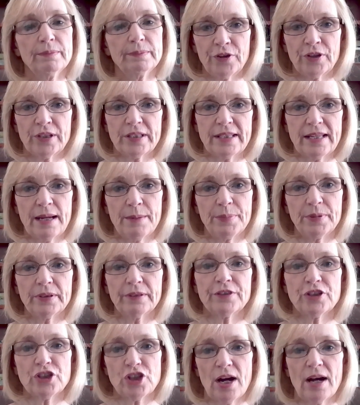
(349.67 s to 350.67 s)
for example,
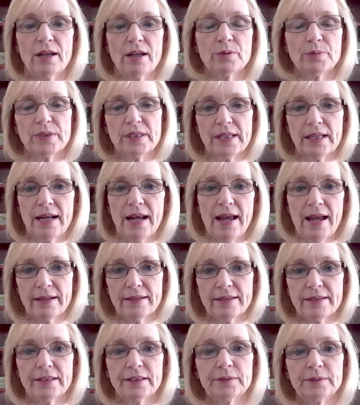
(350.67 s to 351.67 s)
if a child was going to
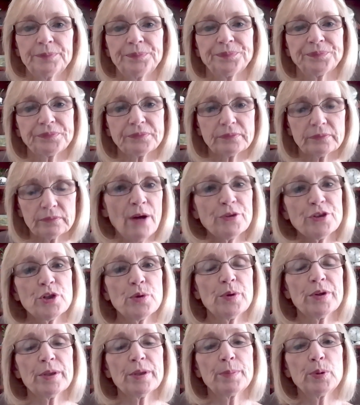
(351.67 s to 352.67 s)
exit out
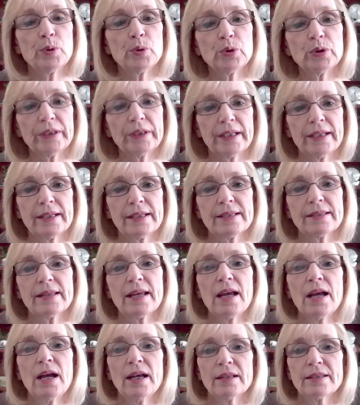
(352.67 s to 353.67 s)
to where the pool is,
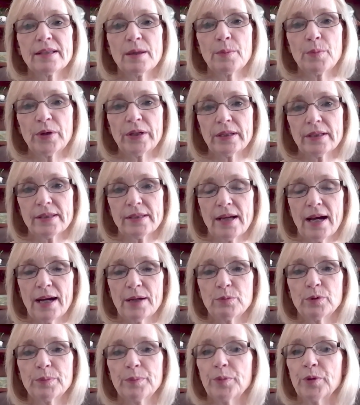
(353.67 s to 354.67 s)
someone
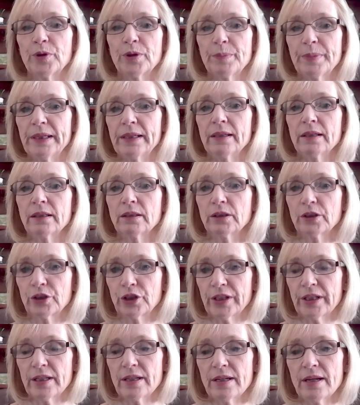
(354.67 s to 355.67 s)
inside would be
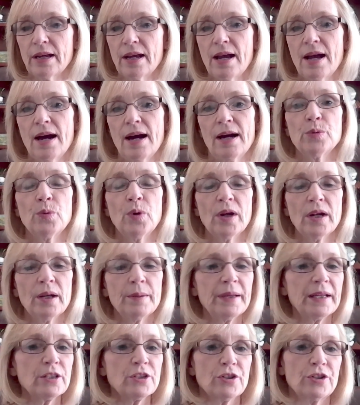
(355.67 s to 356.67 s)
alerted. You want to
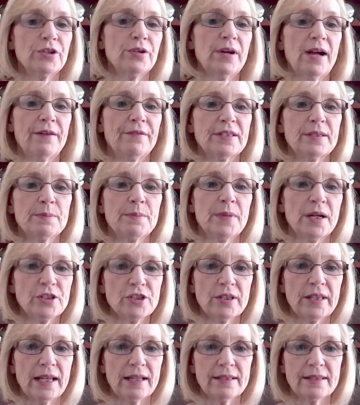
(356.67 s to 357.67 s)
make sure you have as much
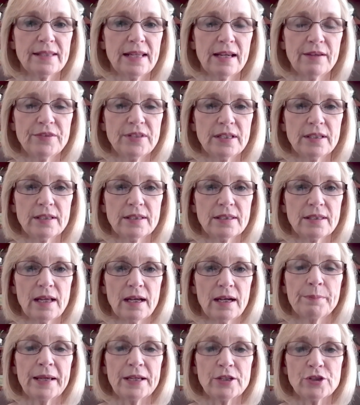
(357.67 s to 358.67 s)
of that safety
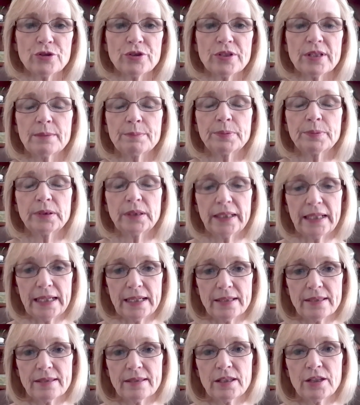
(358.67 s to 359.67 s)
measures in
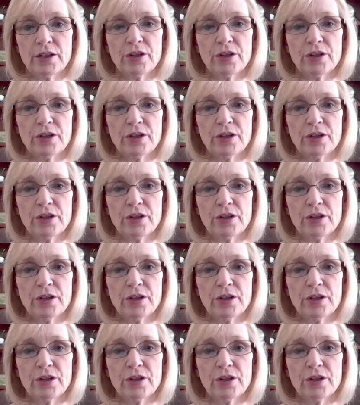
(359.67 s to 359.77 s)
place.